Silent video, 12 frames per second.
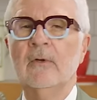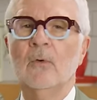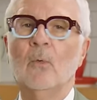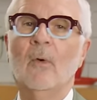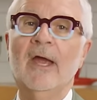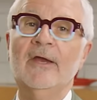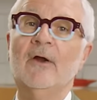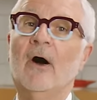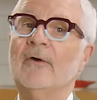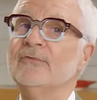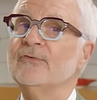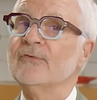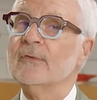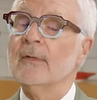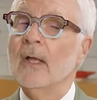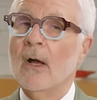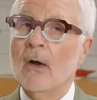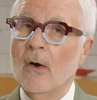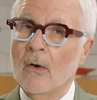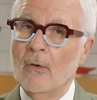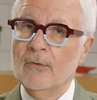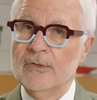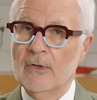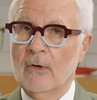Weight off
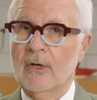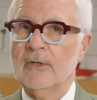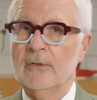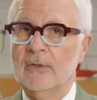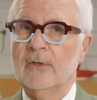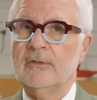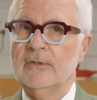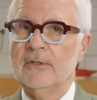slow, you're good to